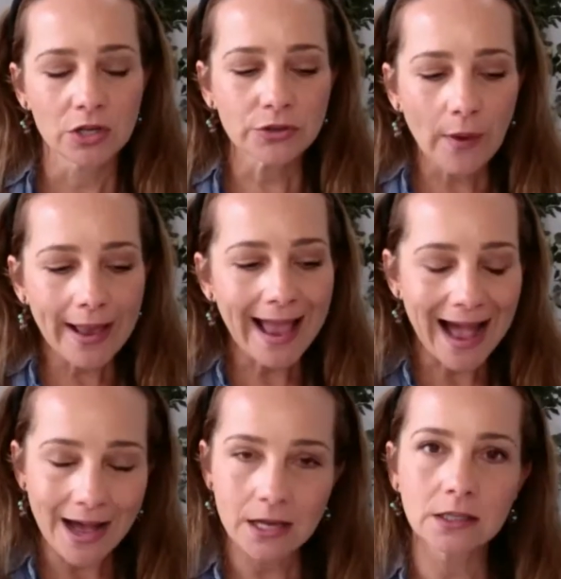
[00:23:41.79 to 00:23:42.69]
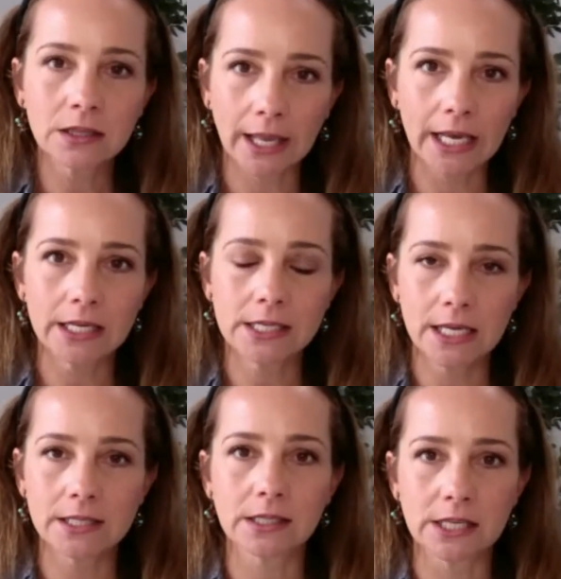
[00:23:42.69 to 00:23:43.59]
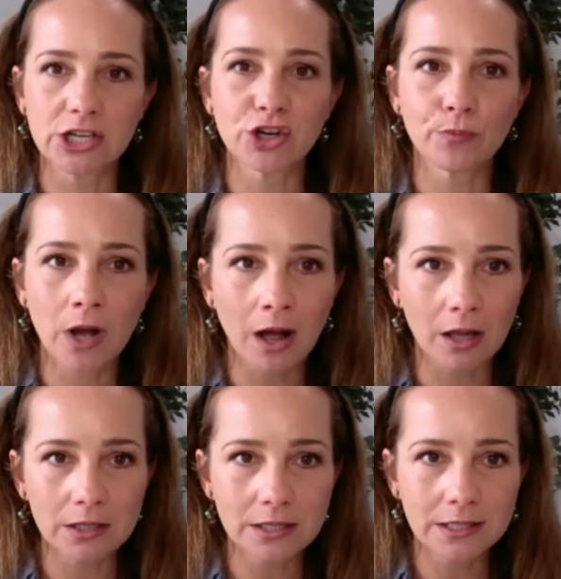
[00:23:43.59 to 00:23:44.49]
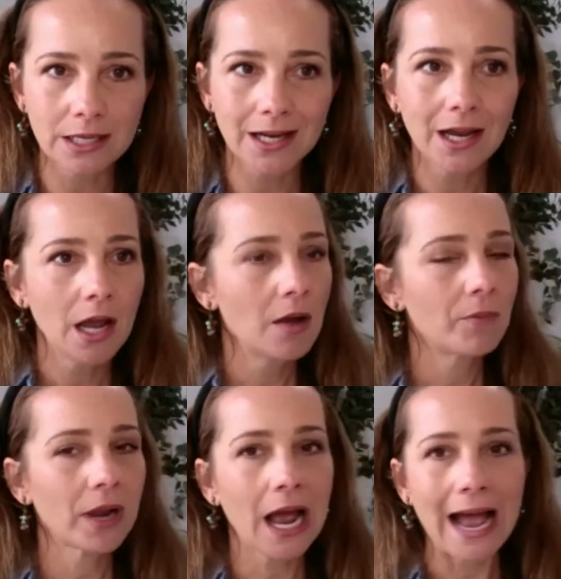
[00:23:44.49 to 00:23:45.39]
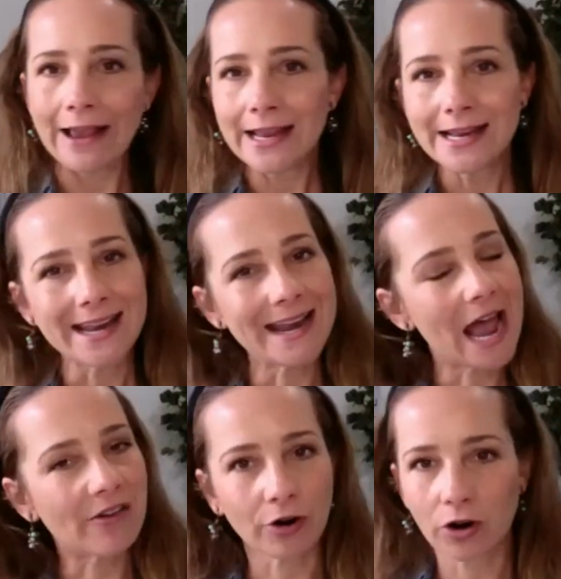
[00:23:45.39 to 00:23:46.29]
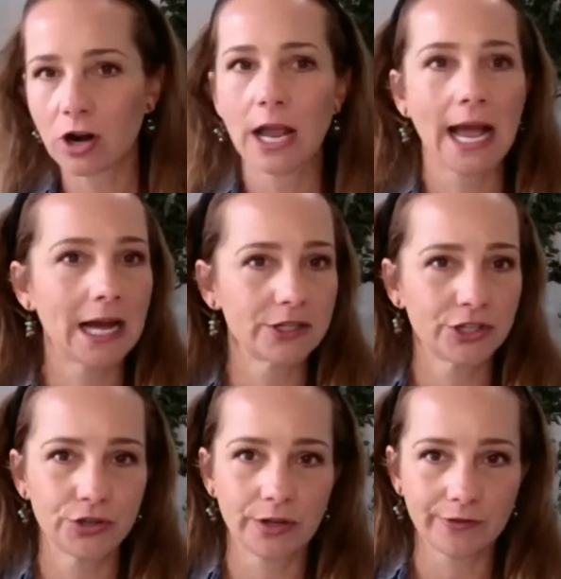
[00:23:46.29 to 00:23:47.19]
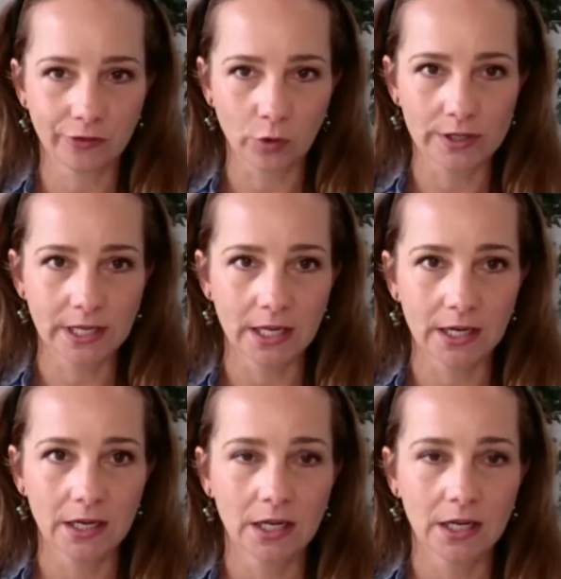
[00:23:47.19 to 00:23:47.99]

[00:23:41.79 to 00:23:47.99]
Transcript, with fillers: So I had a late cancellation policy, but I never had to enforce it.